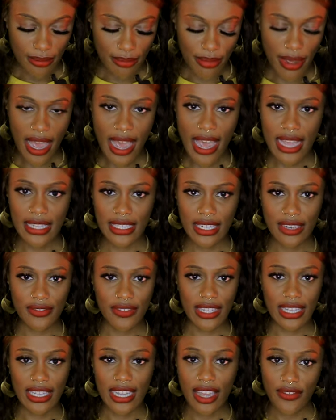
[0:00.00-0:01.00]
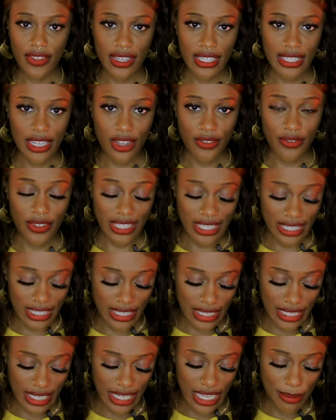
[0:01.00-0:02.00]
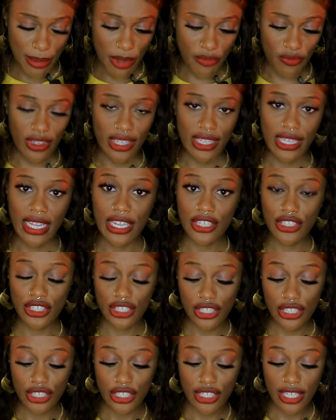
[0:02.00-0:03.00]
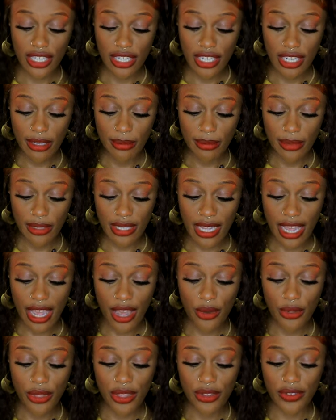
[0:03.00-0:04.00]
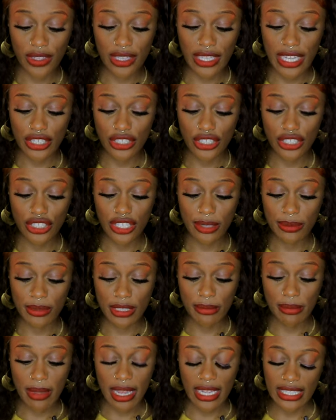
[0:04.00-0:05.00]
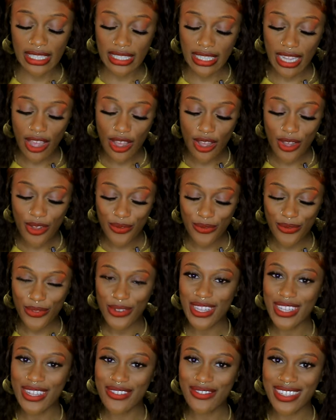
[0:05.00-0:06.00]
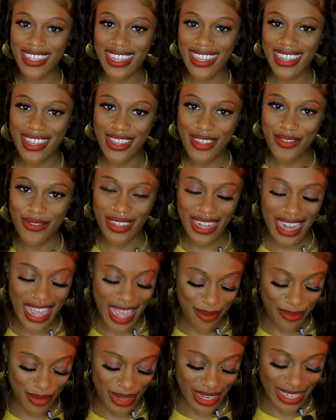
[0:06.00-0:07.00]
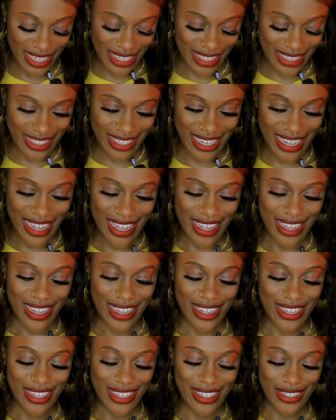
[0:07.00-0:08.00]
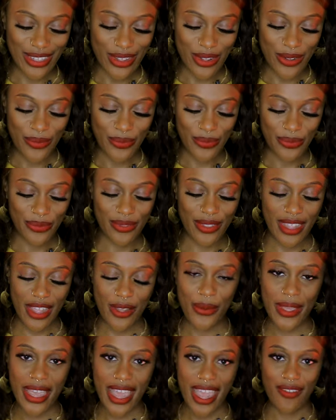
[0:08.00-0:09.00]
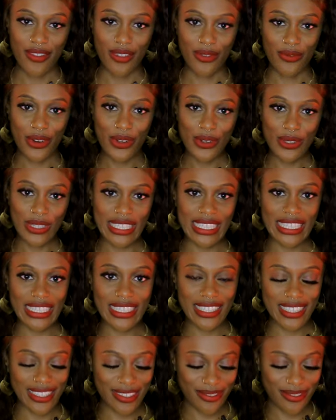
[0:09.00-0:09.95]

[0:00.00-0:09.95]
positive and loving self esteem and relationships, a healthy relationship to myself, full of love and happiness. So, there we have the roses.